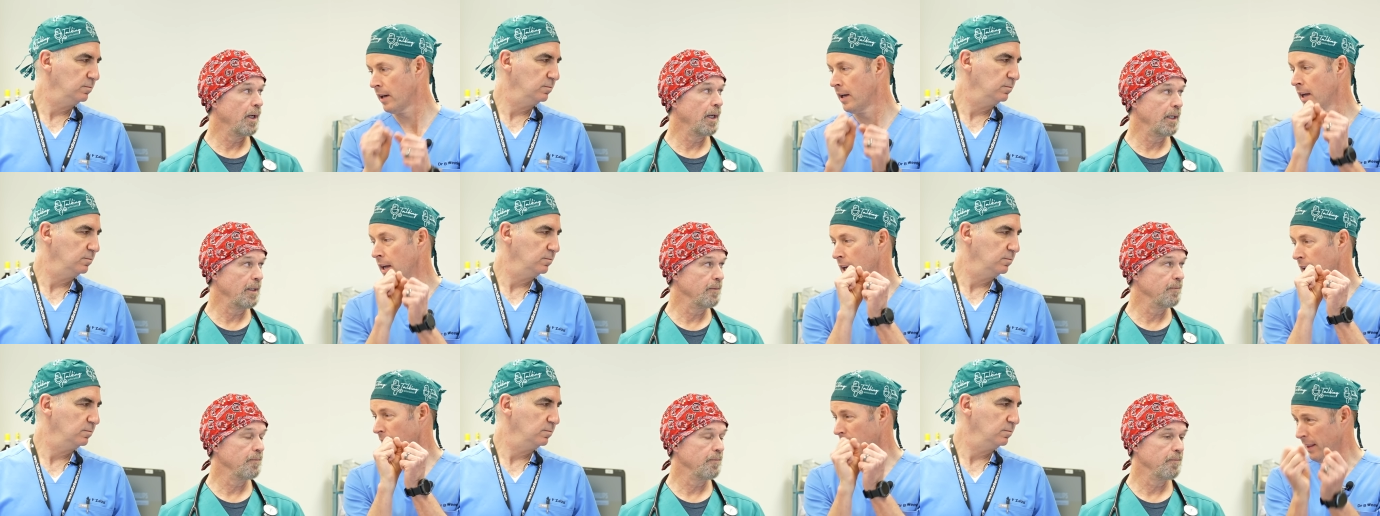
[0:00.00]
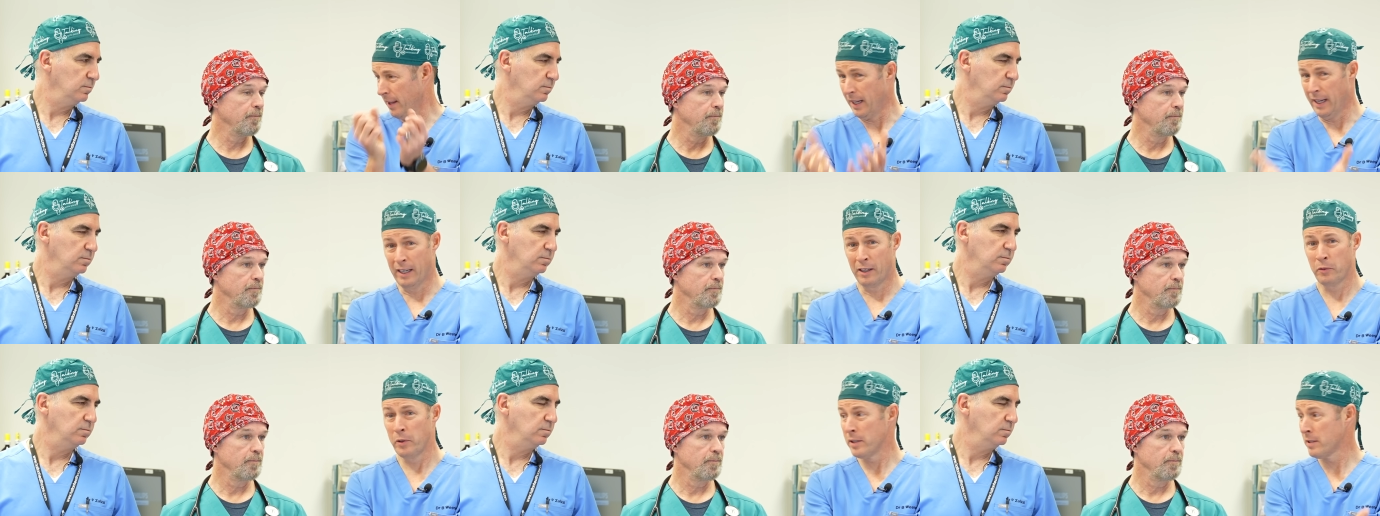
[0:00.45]
Speaker 1: right. they
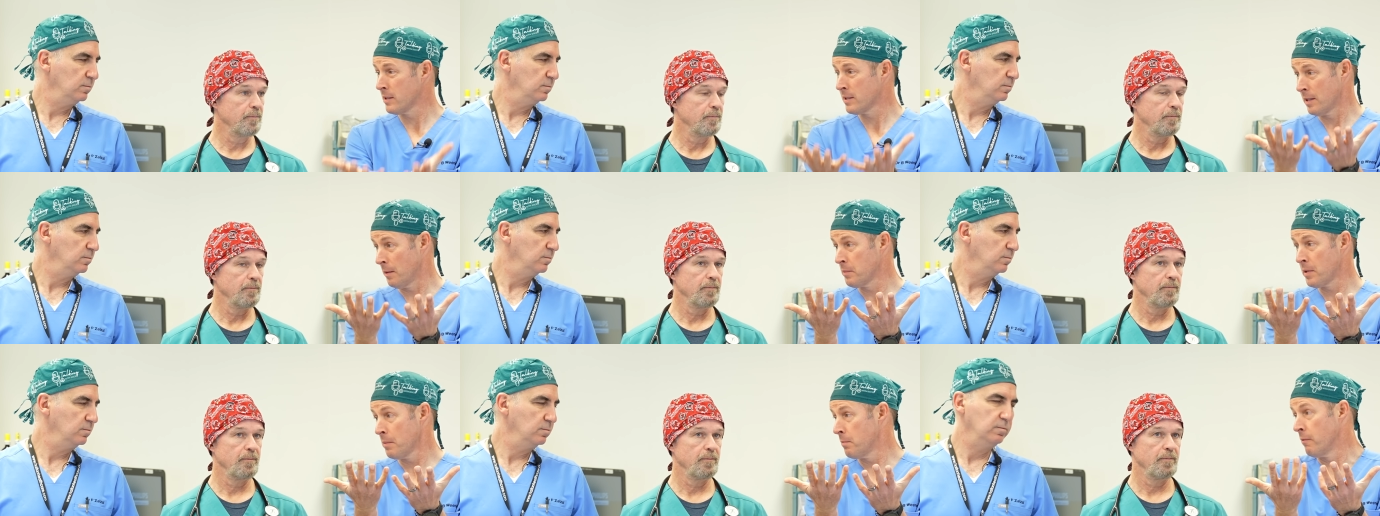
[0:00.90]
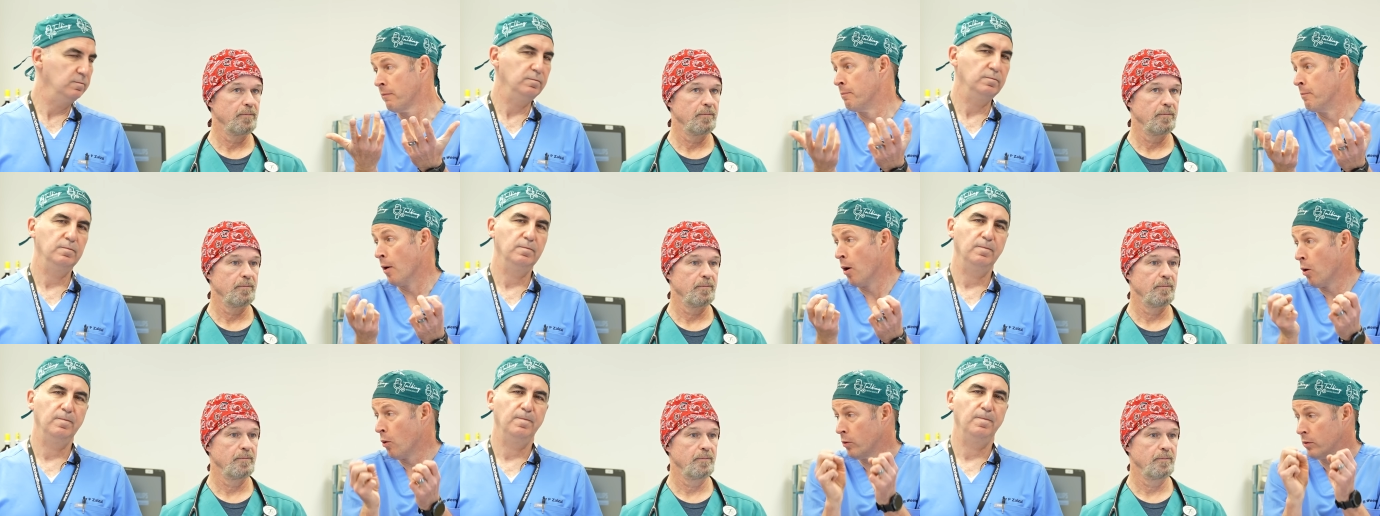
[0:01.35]
increases some type of
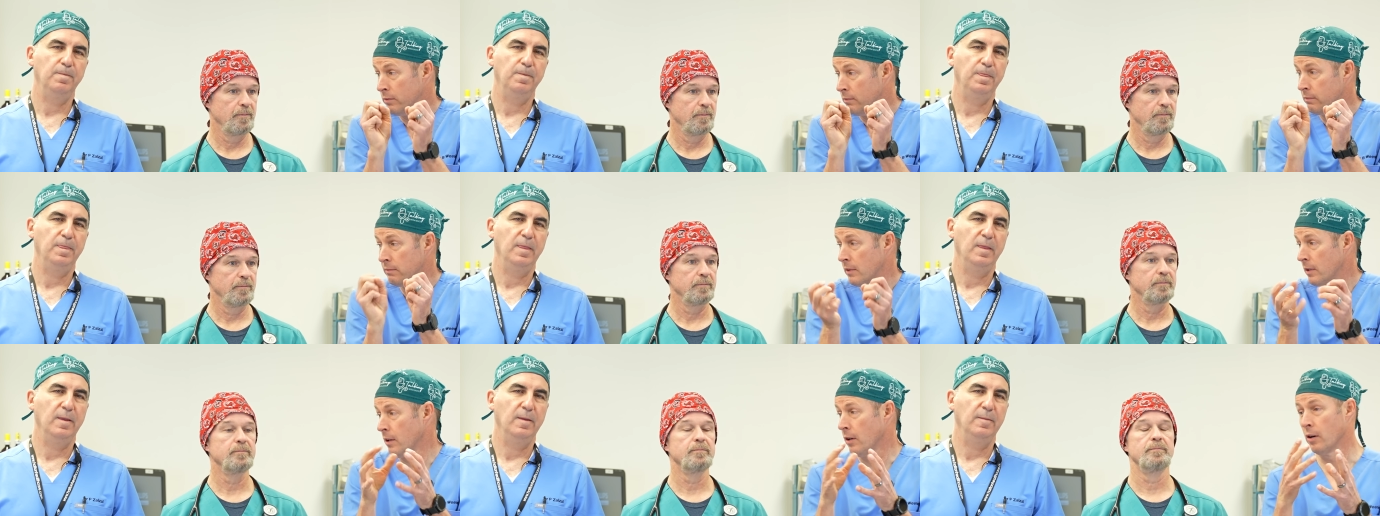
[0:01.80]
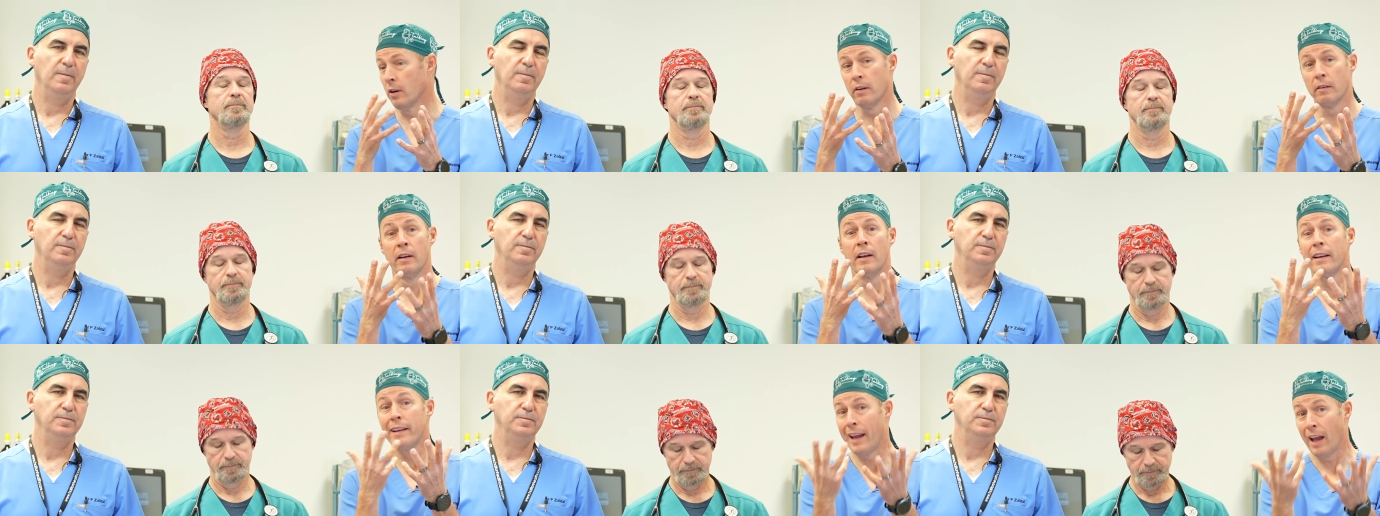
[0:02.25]
bone or
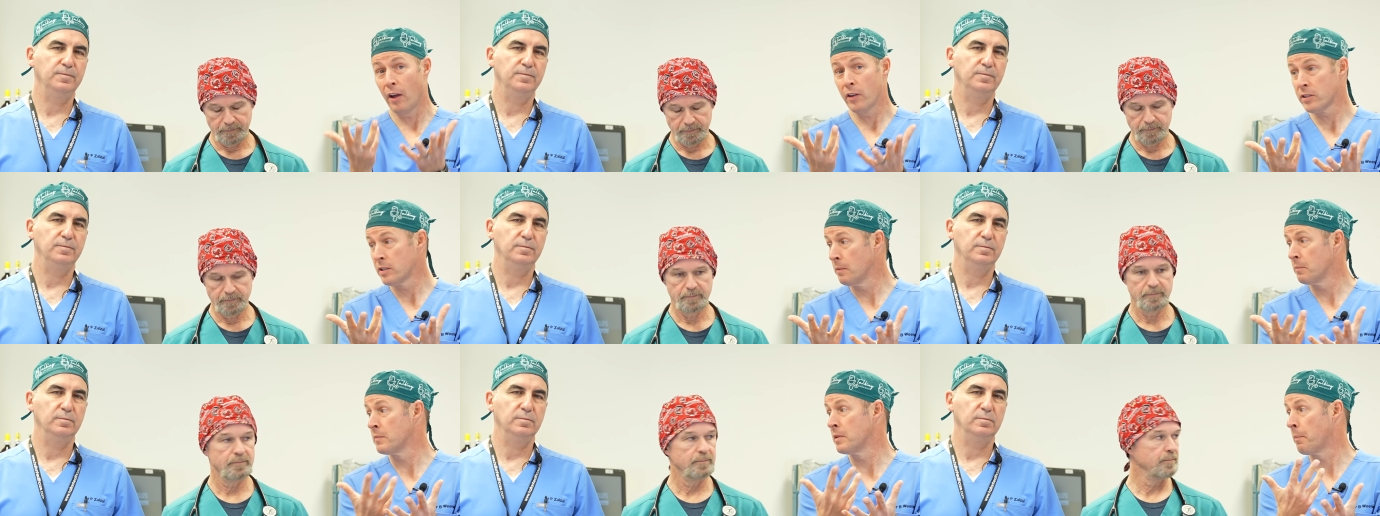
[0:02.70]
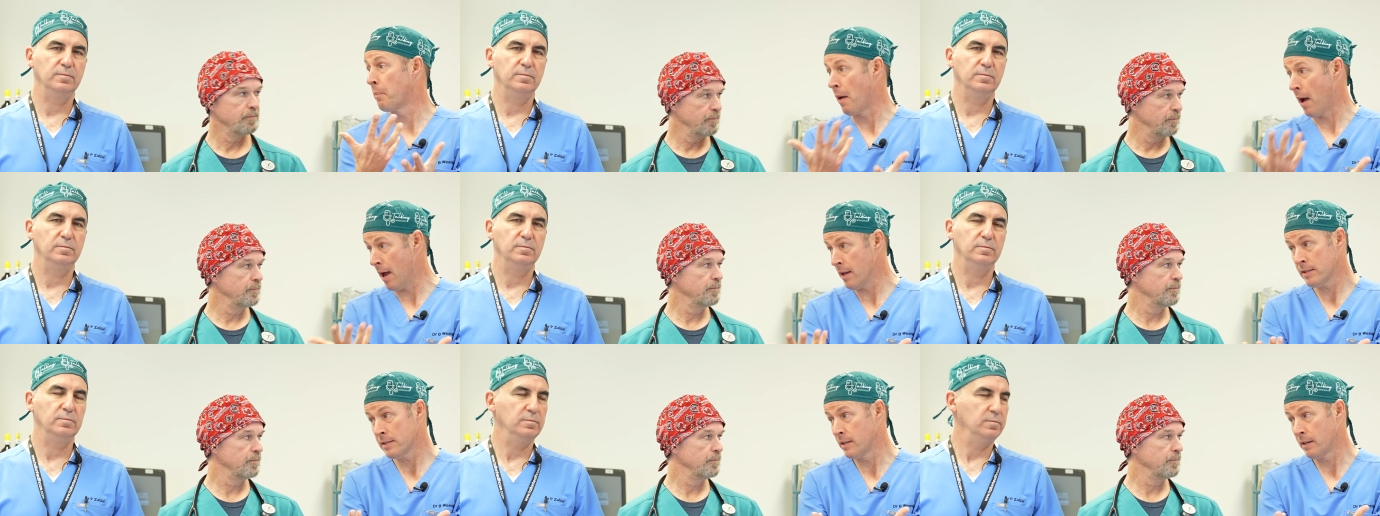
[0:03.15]
calcium
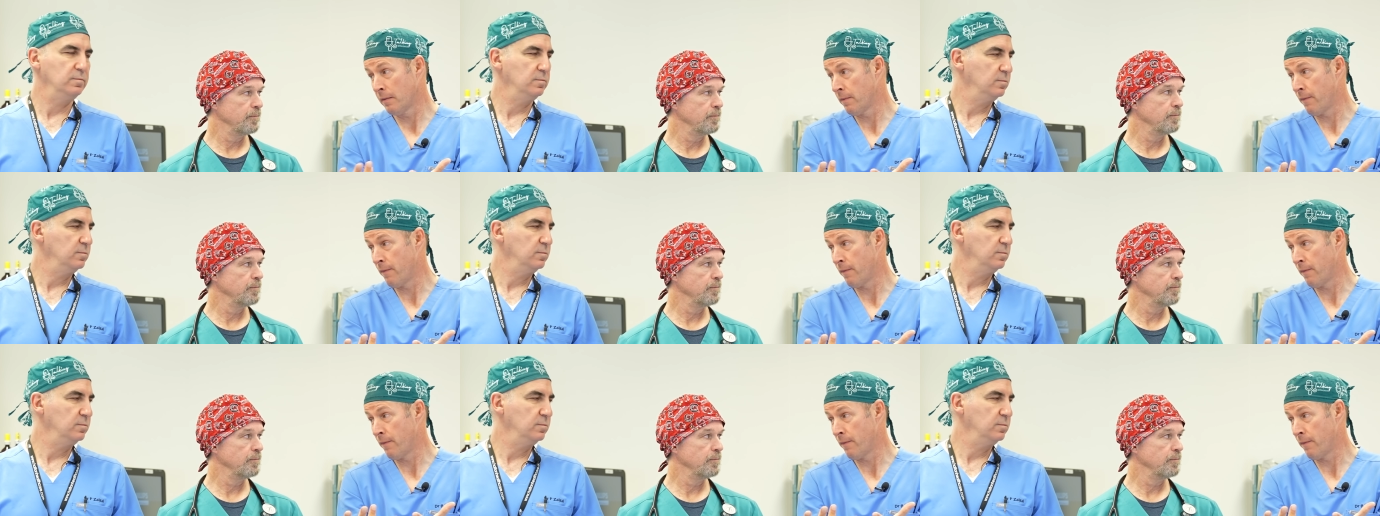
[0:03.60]
depositing